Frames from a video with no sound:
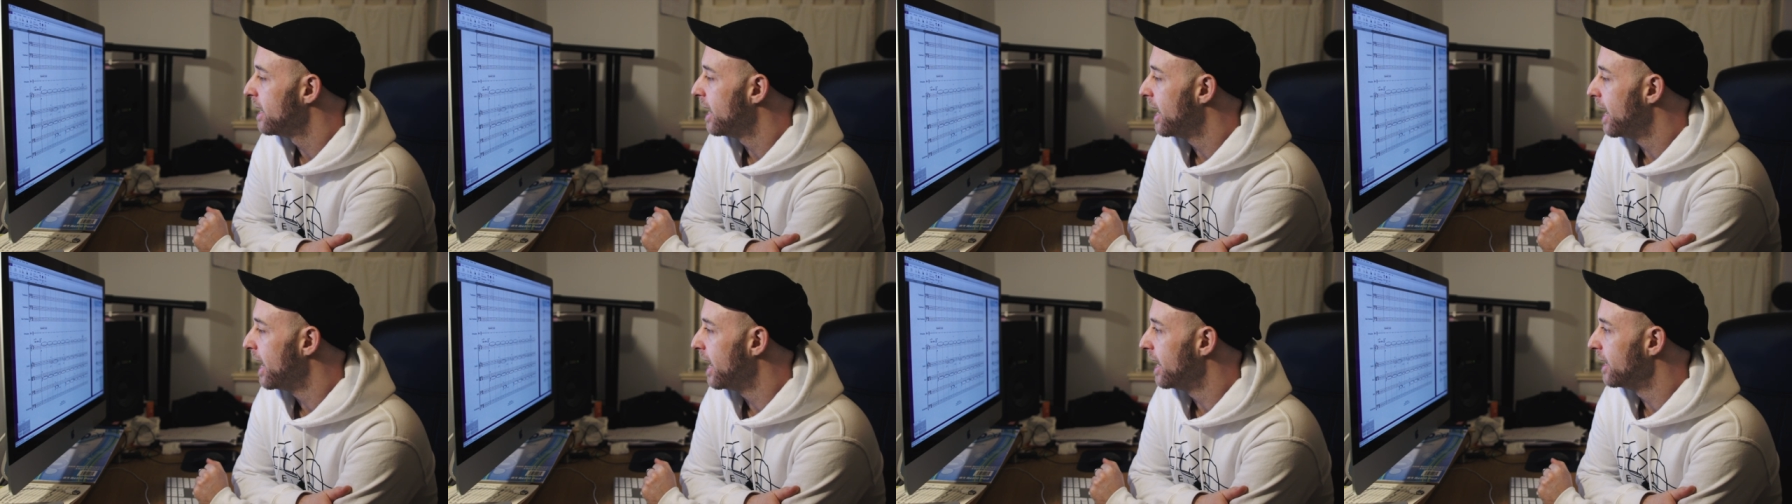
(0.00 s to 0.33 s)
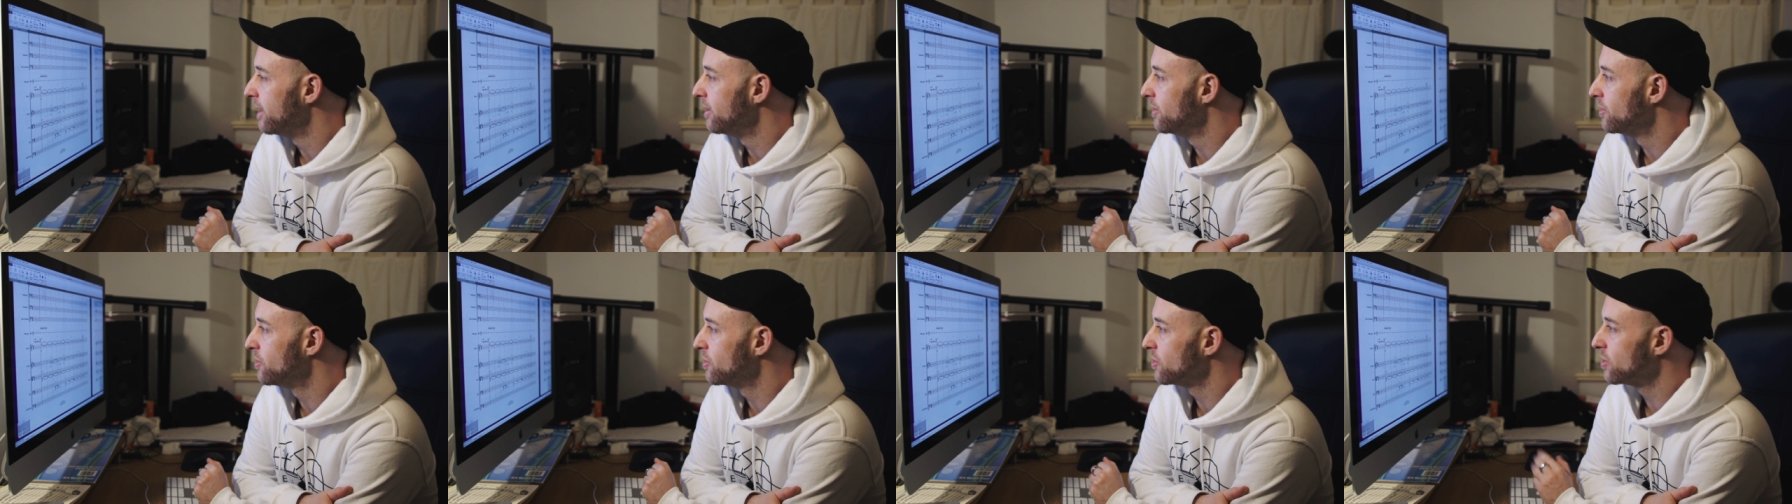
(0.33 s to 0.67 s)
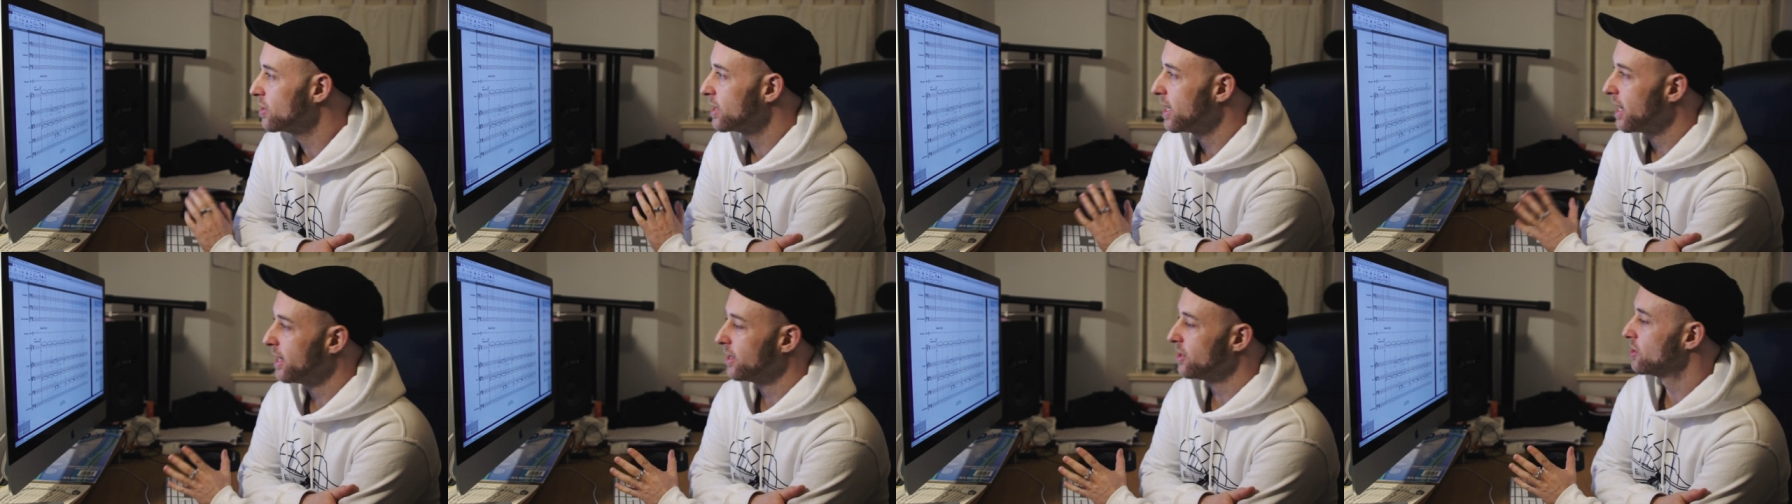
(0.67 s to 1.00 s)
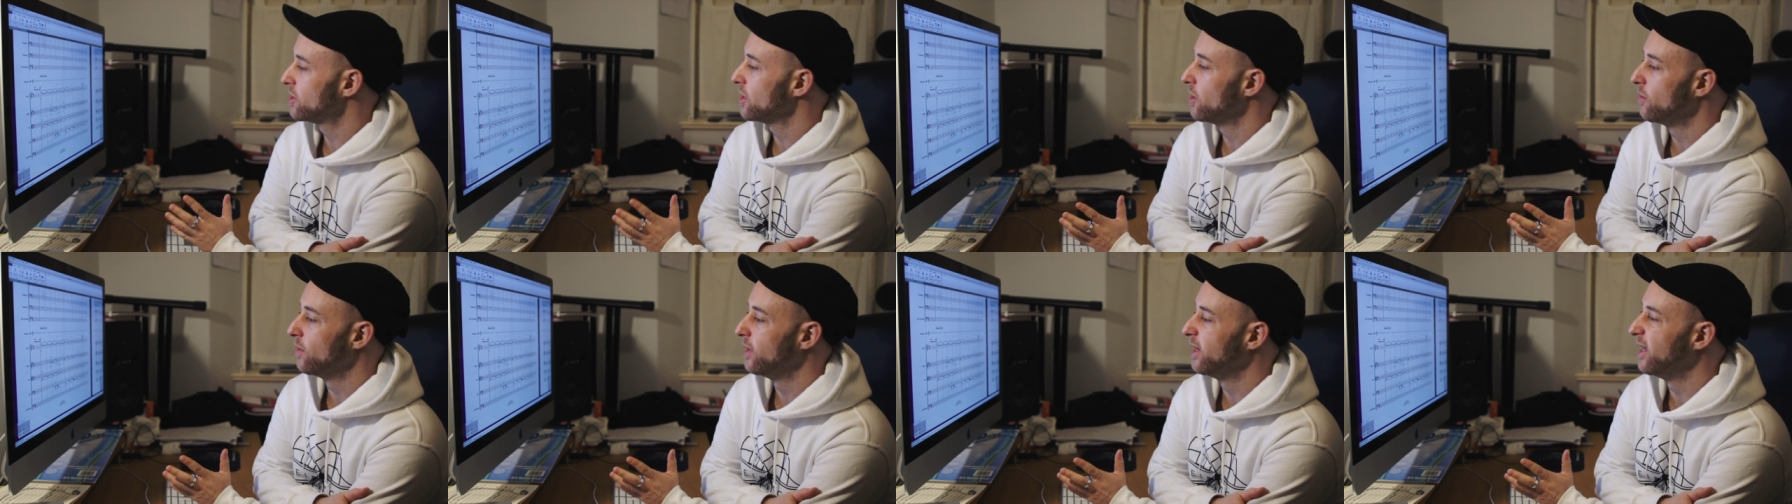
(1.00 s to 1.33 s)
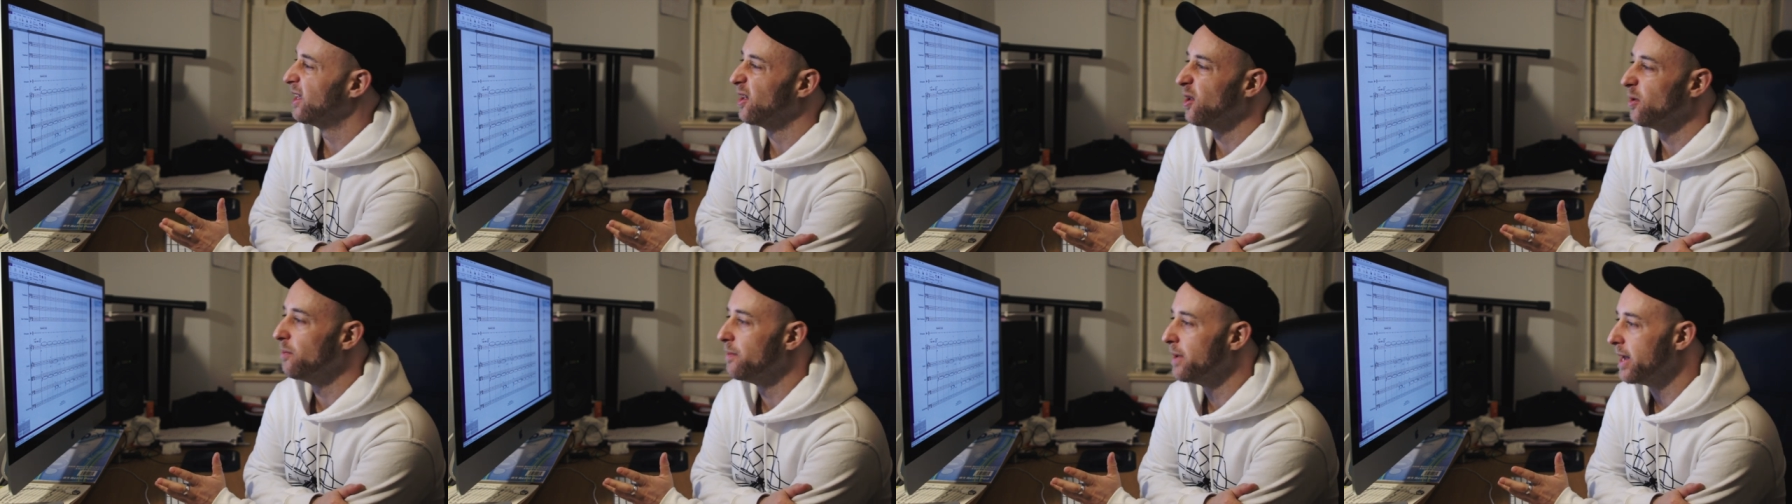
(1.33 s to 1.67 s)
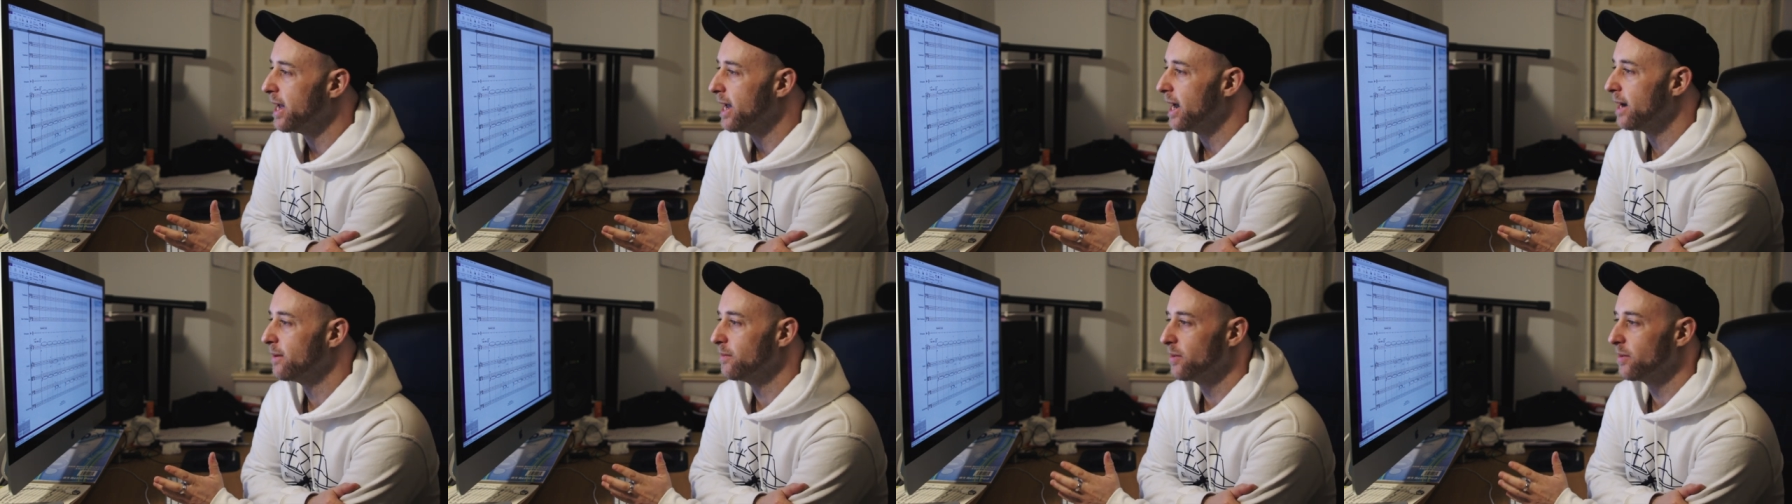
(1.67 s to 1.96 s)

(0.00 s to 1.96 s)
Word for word: and just kind of show a little bit.